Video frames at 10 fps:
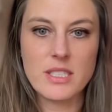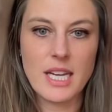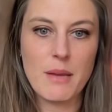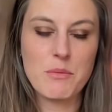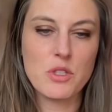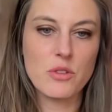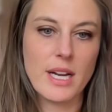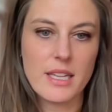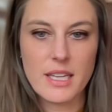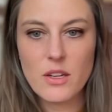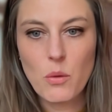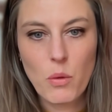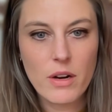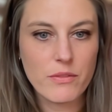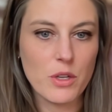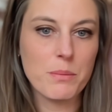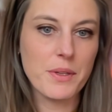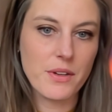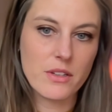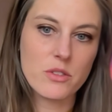typed directly into the workflow builder.